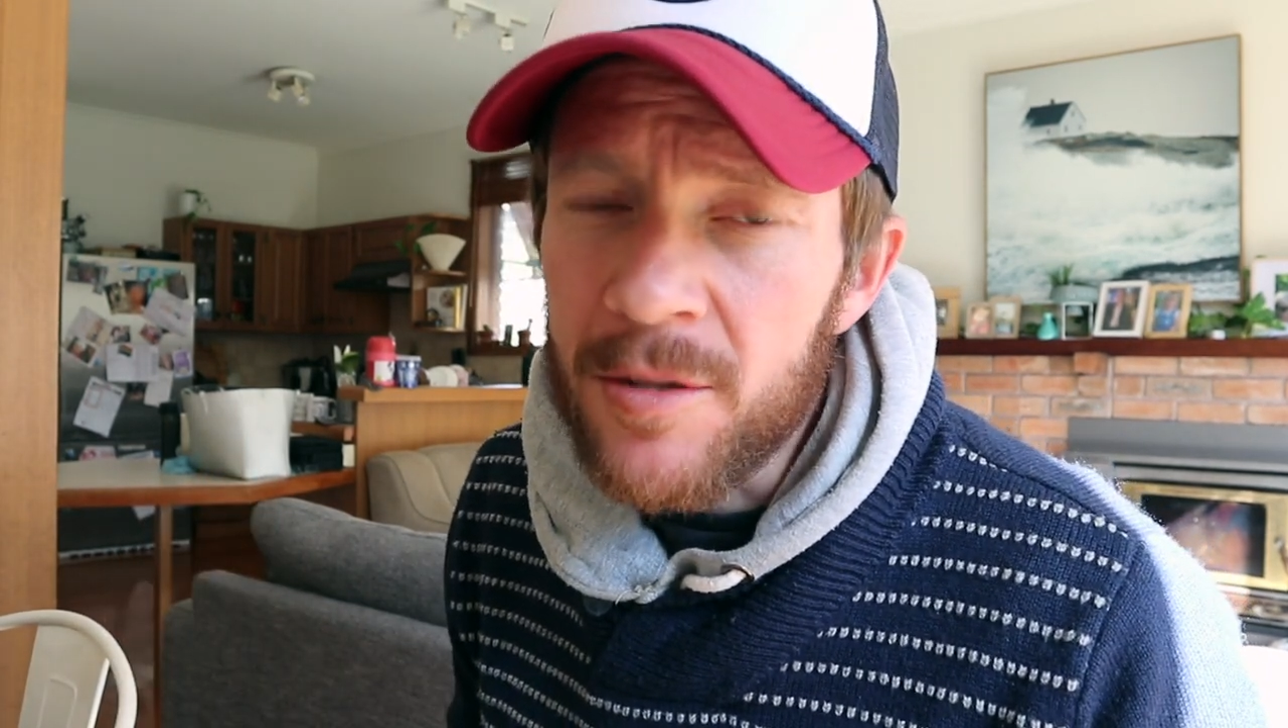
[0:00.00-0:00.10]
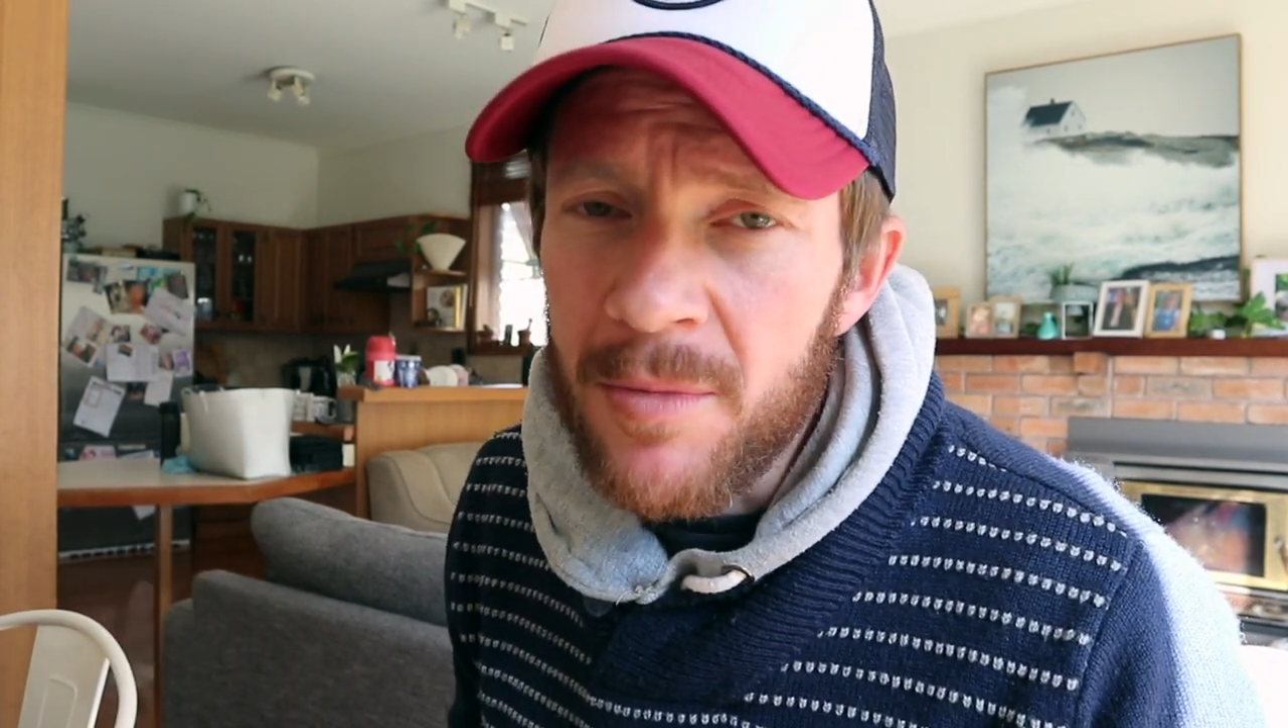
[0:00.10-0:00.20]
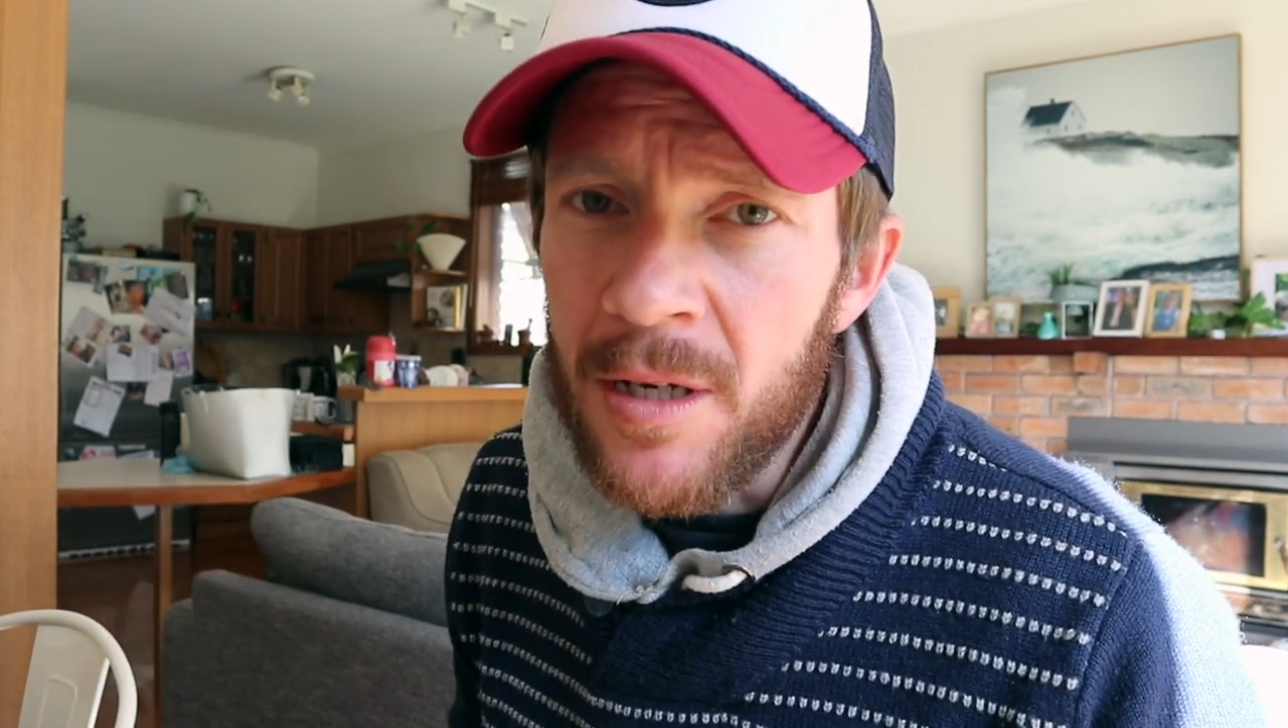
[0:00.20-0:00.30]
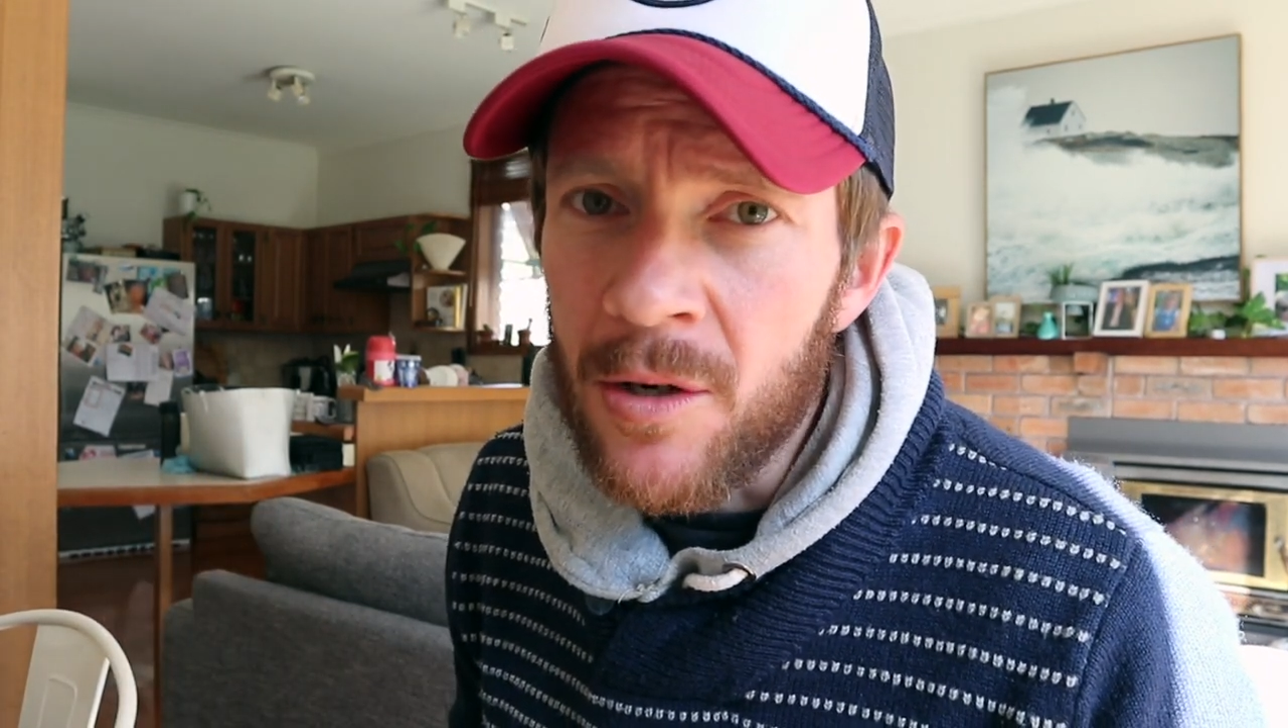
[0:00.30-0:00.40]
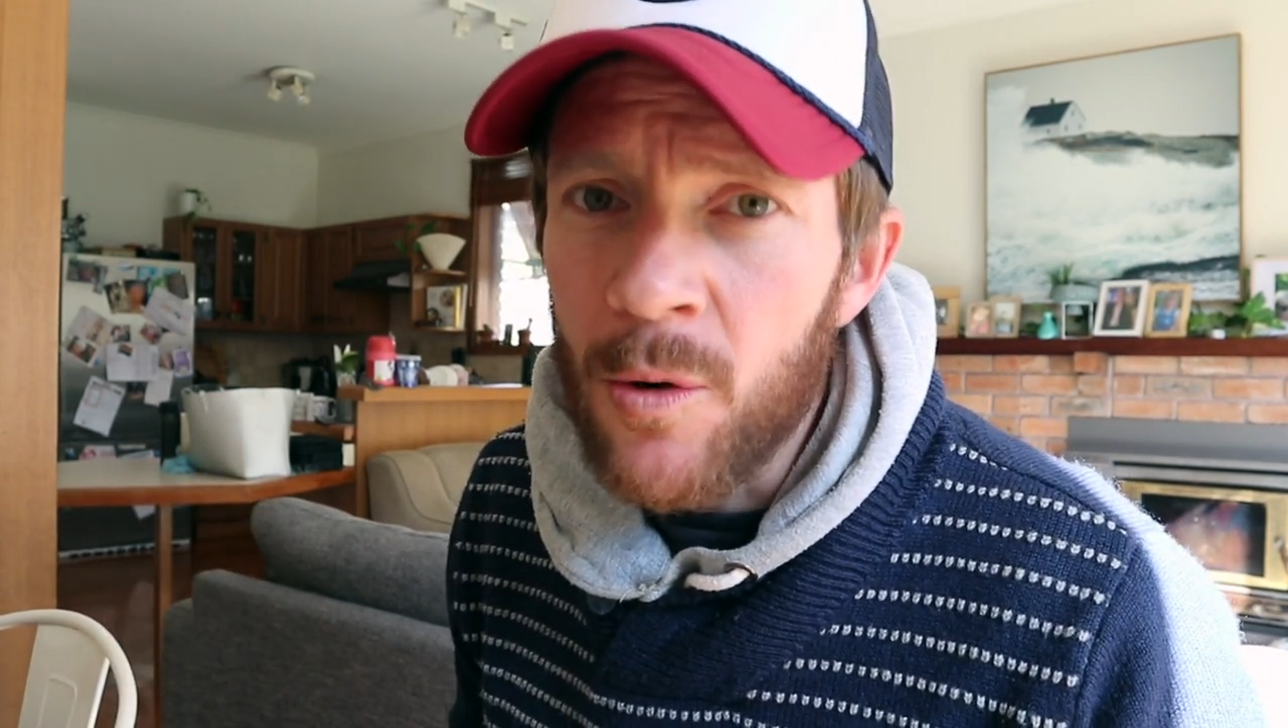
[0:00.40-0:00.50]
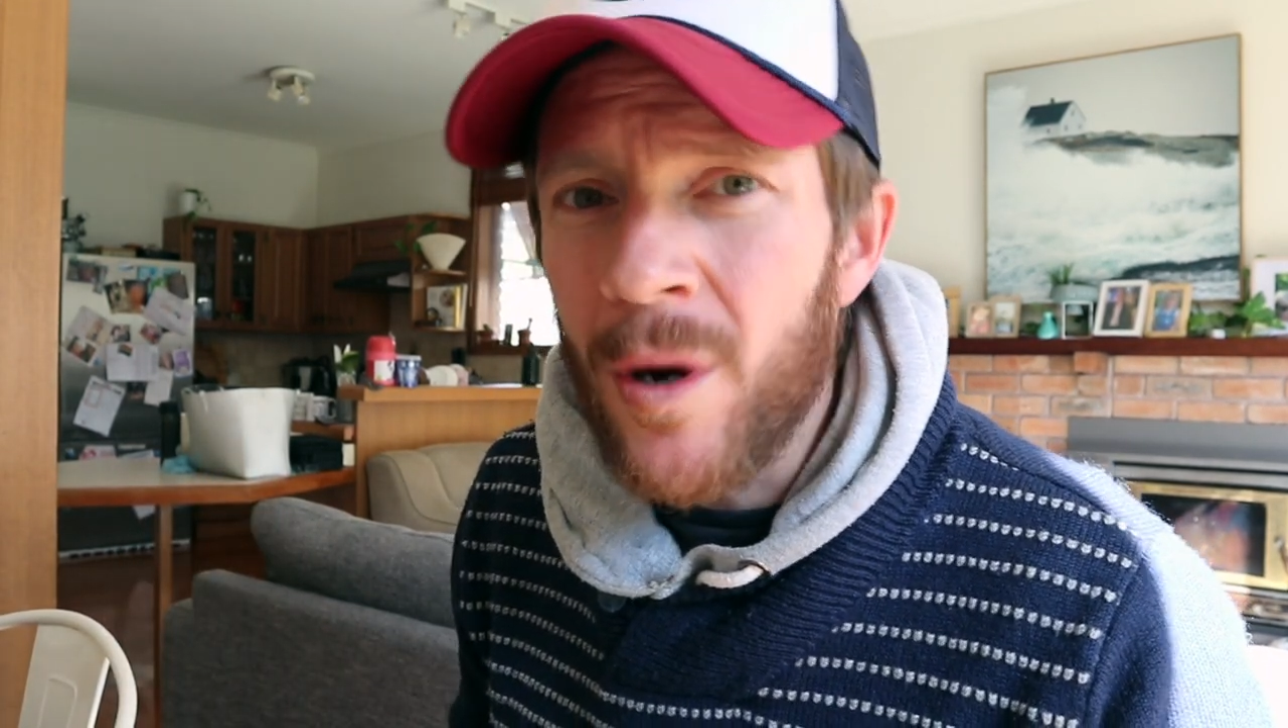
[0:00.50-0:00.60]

meal,